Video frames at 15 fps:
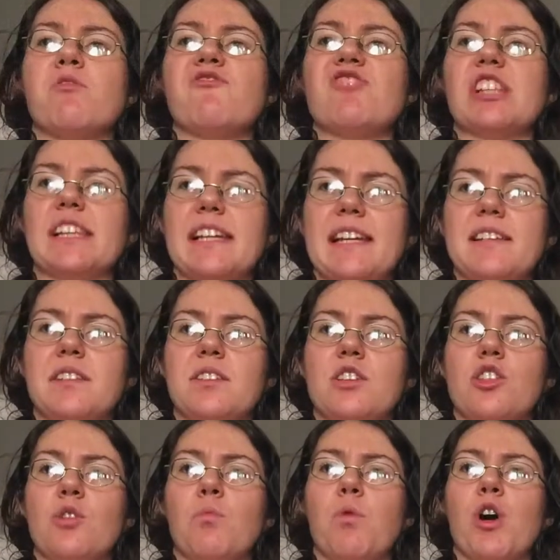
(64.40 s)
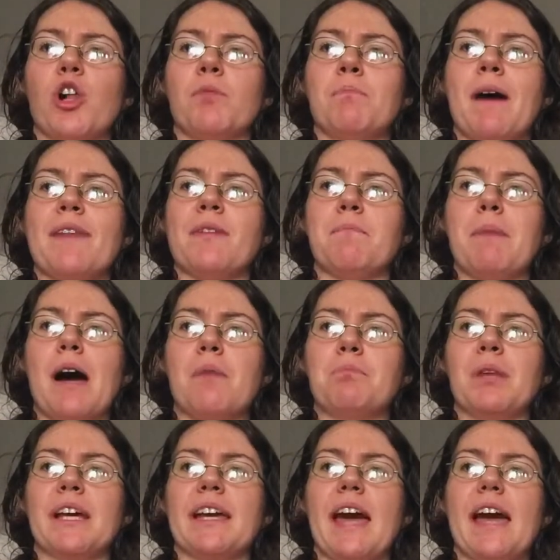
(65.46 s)
were released to the world by the
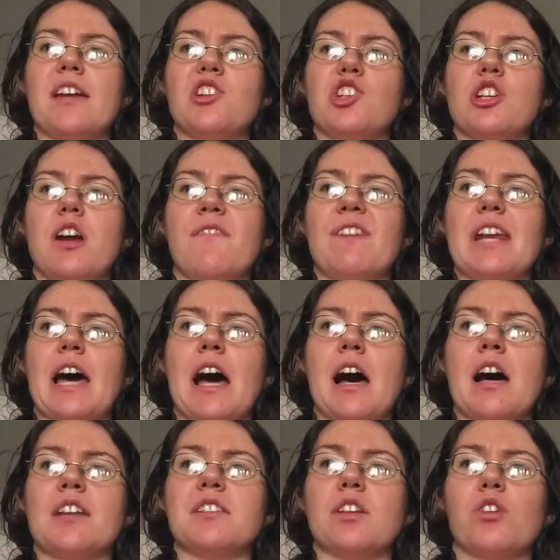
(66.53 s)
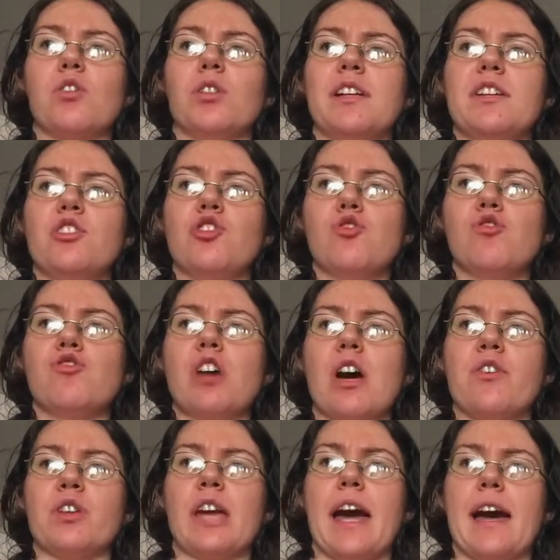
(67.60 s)
publication of an article in
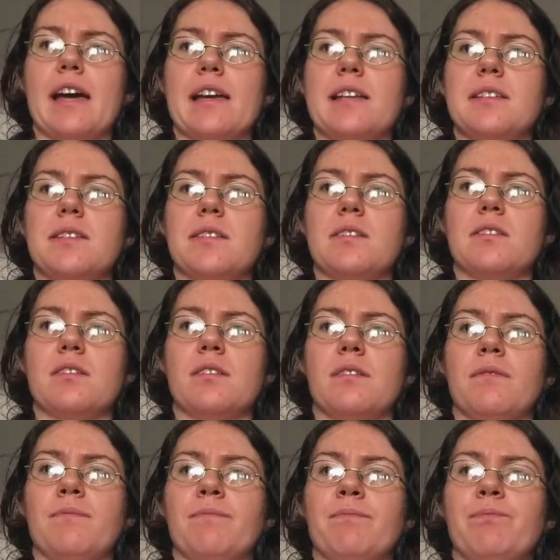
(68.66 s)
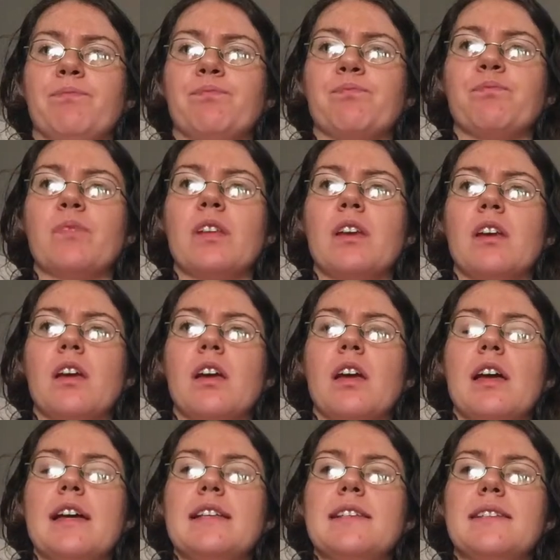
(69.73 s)
NeuroCase.
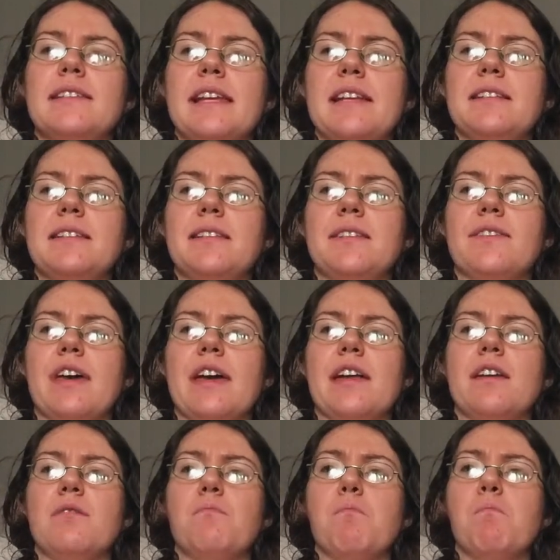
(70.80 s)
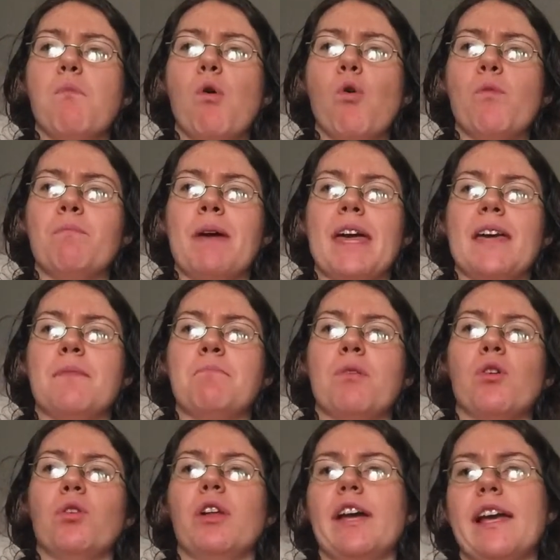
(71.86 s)
Since then, more
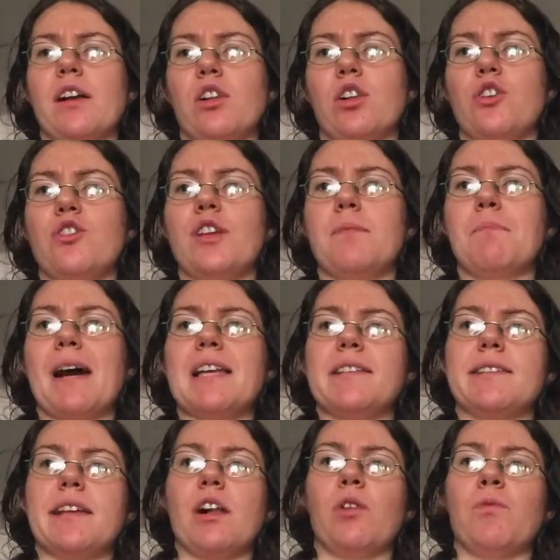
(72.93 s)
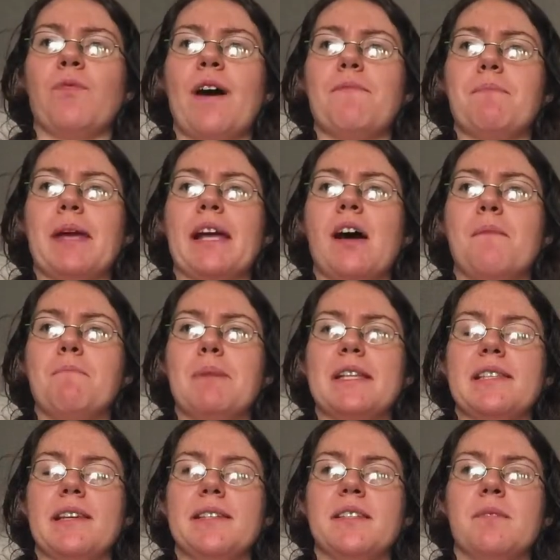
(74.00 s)
people, including myself, have become
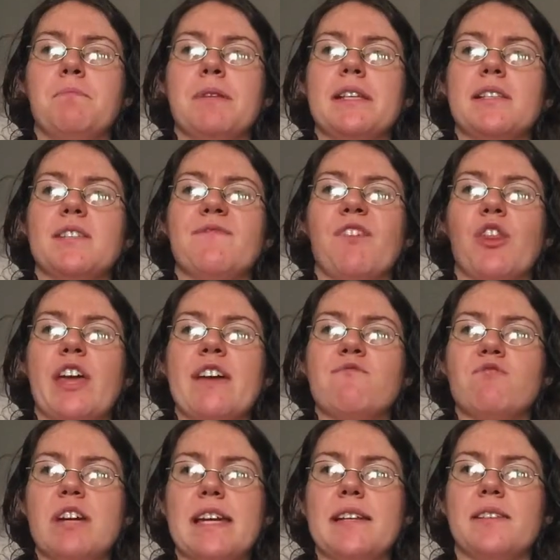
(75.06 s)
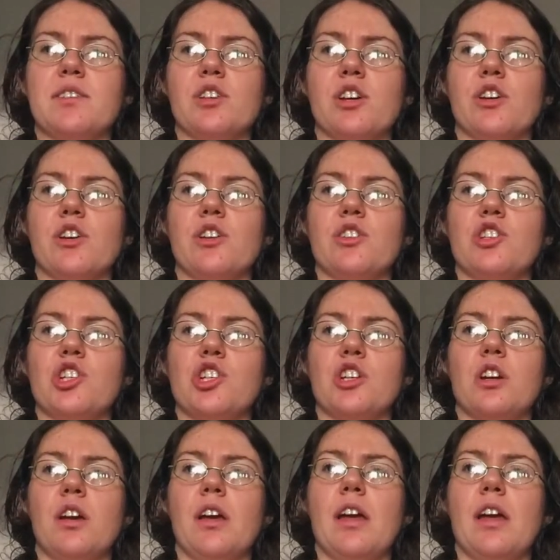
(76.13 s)
participants for their research.